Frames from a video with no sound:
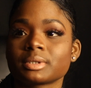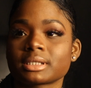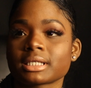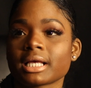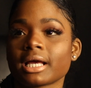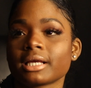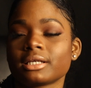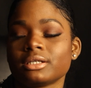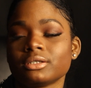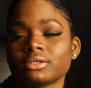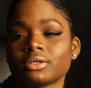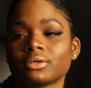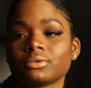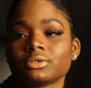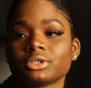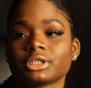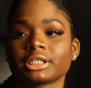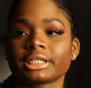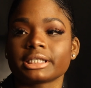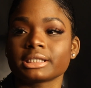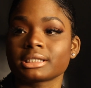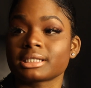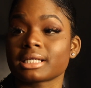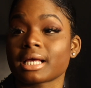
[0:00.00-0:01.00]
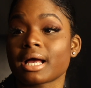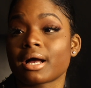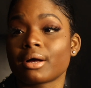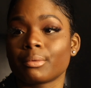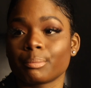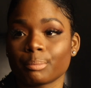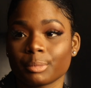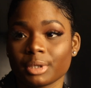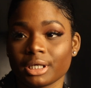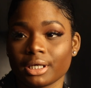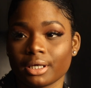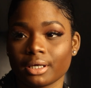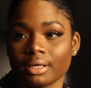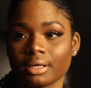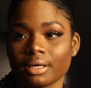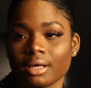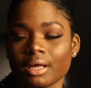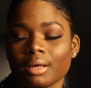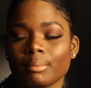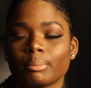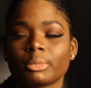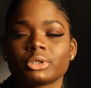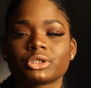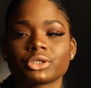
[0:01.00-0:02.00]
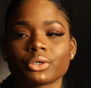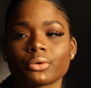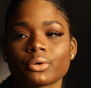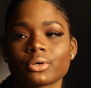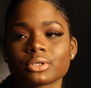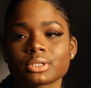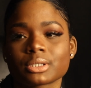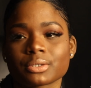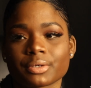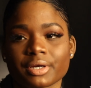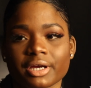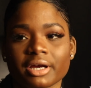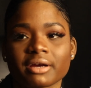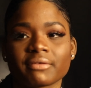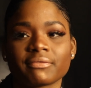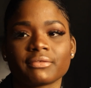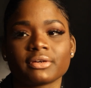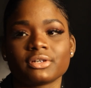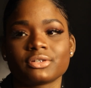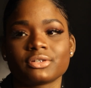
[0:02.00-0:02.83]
was like, you're here to help me, but you're also here for